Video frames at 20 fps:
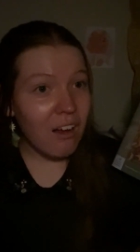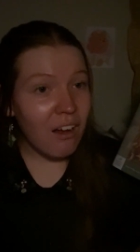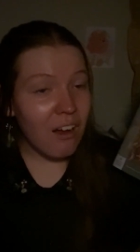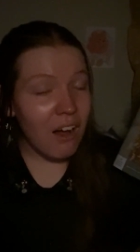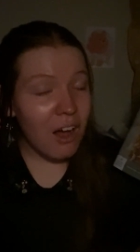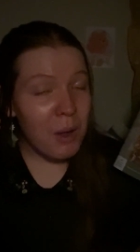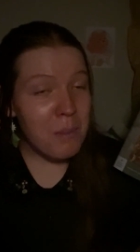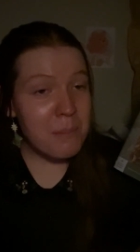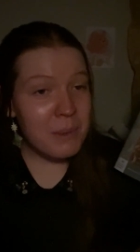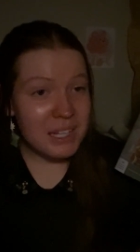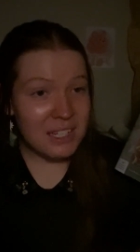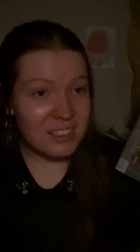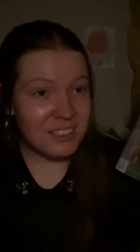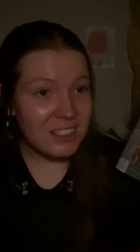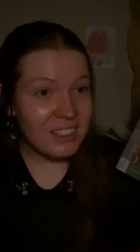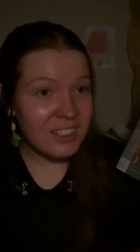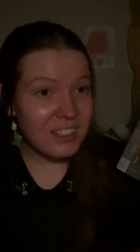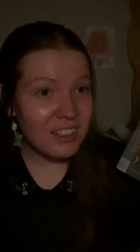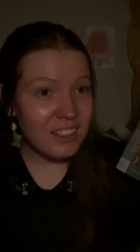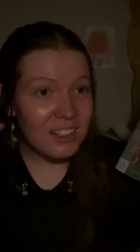
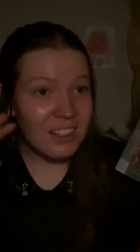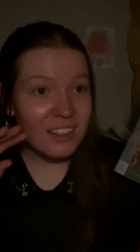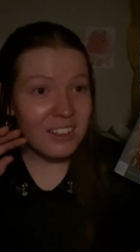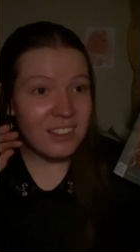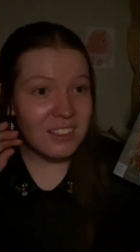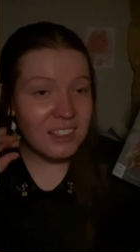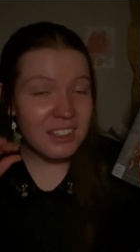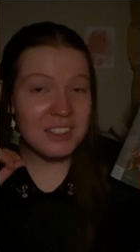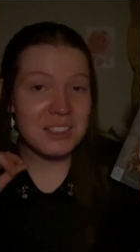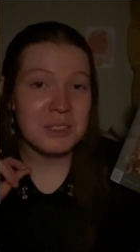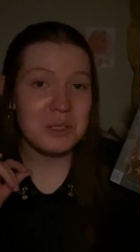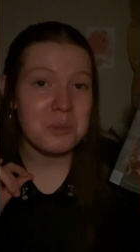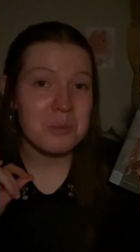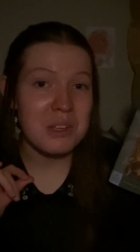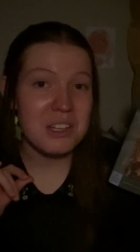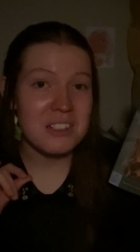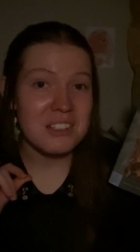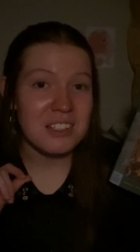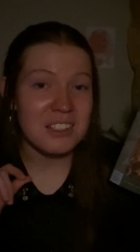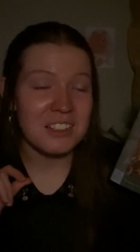amazing. It is
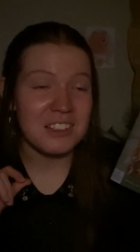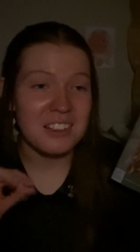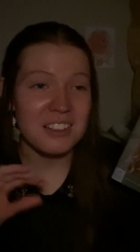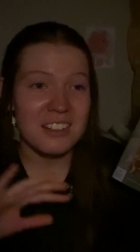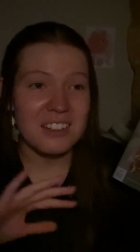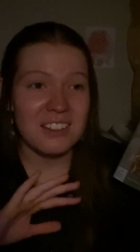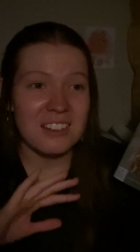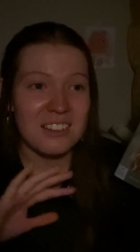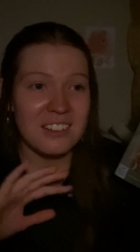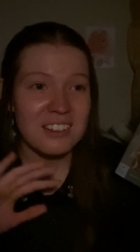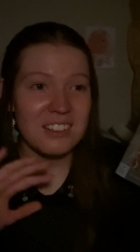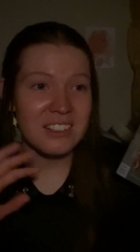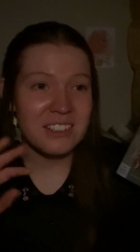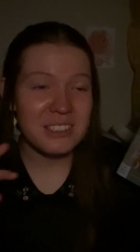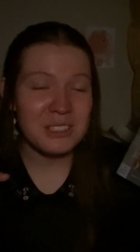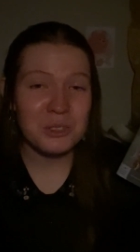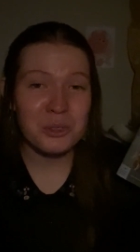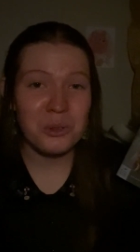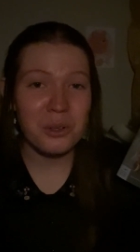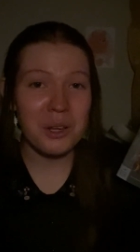amazing.
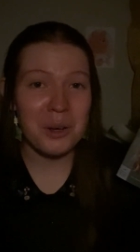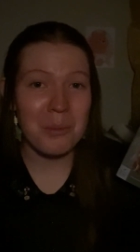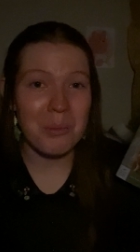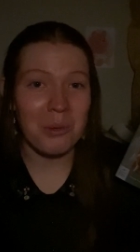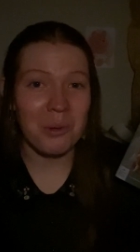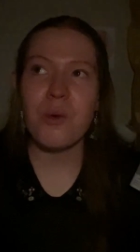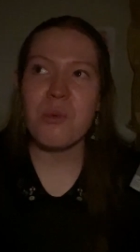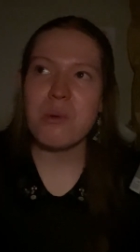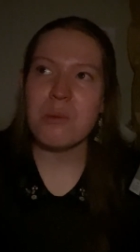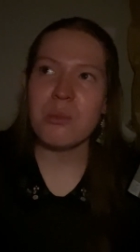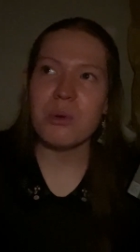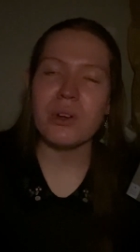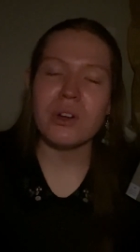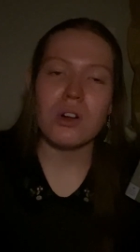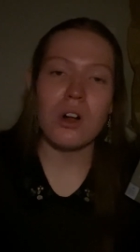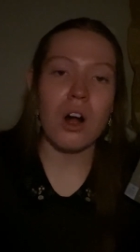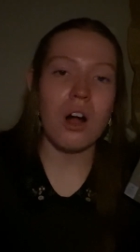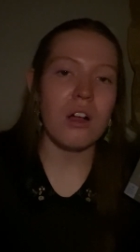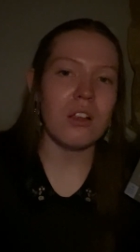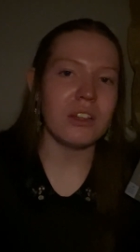is incredible. I remember in
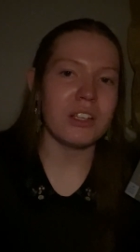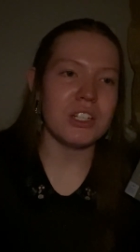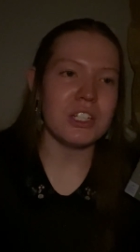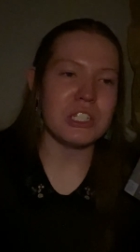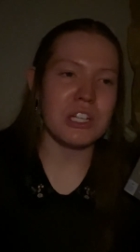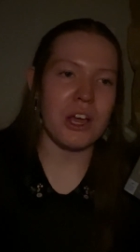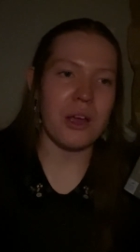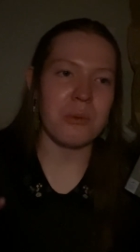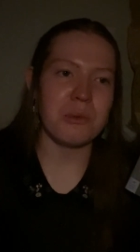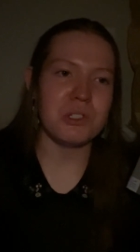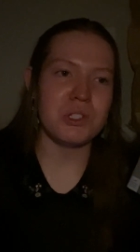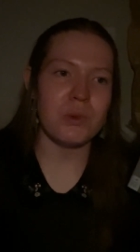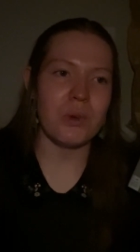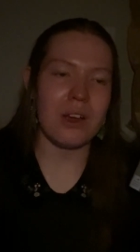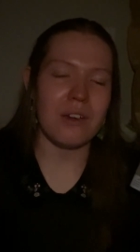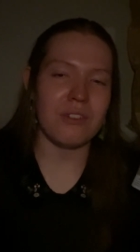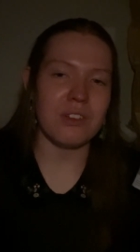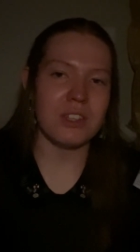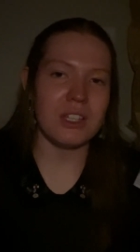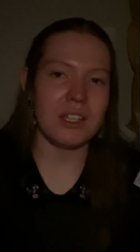college, I would do
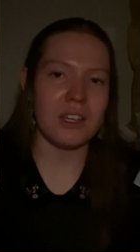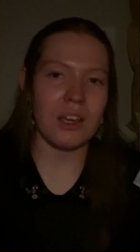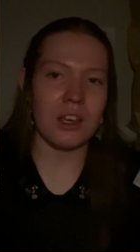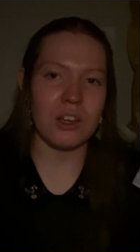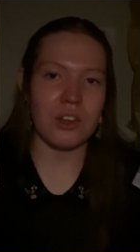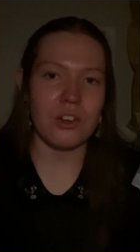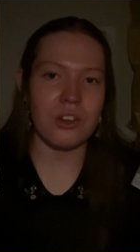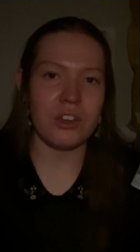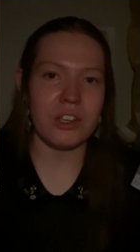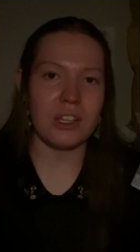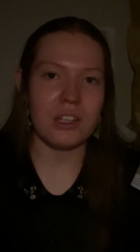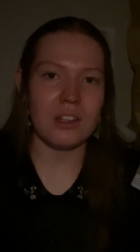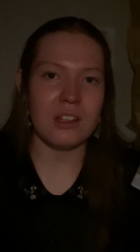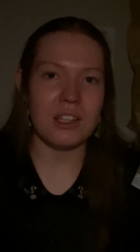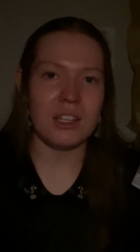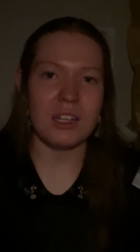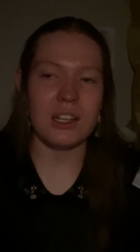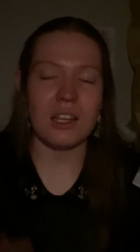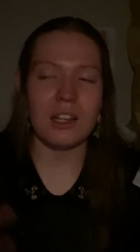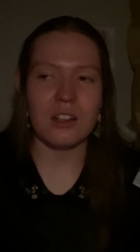everything I could
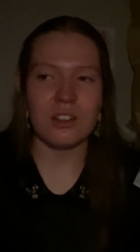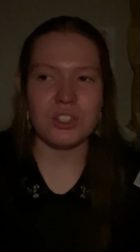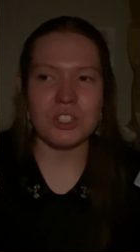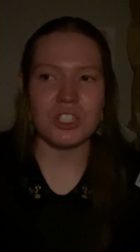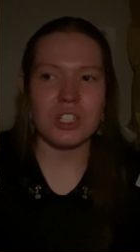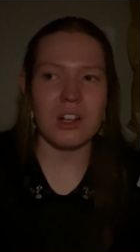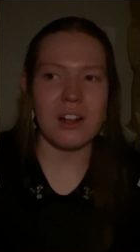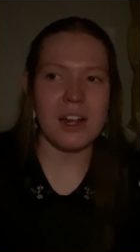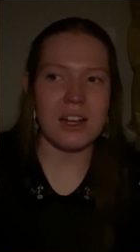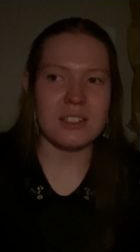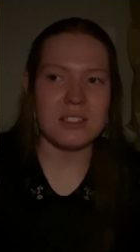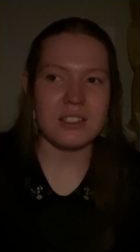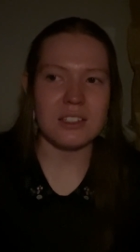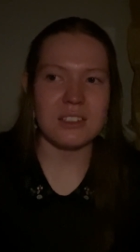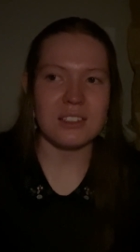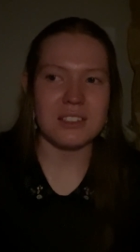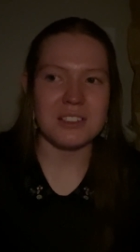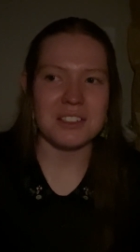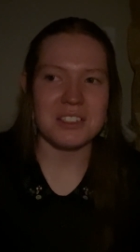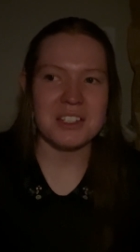in English
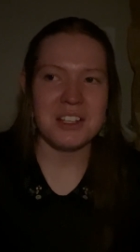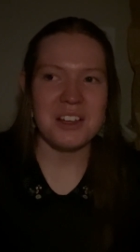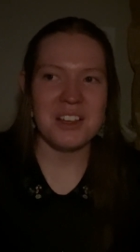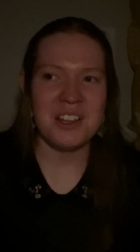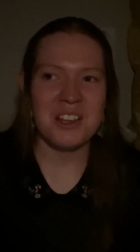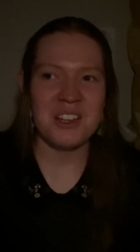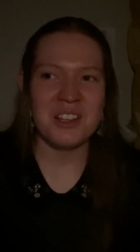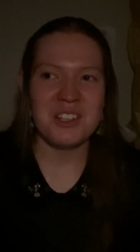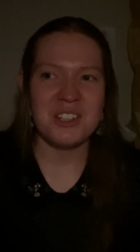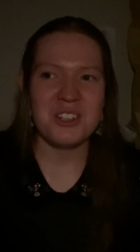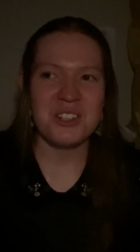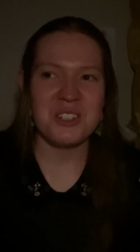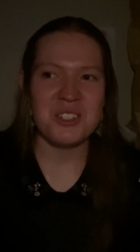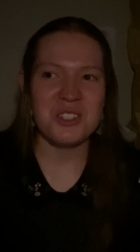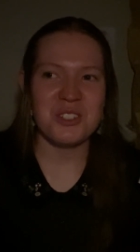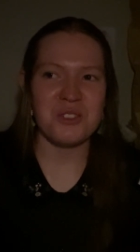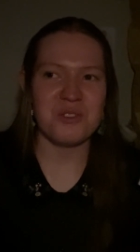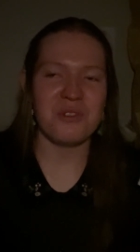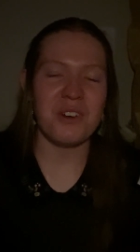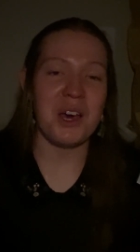classes
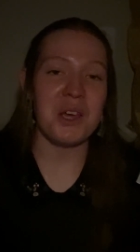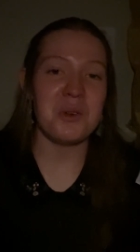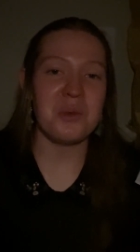to find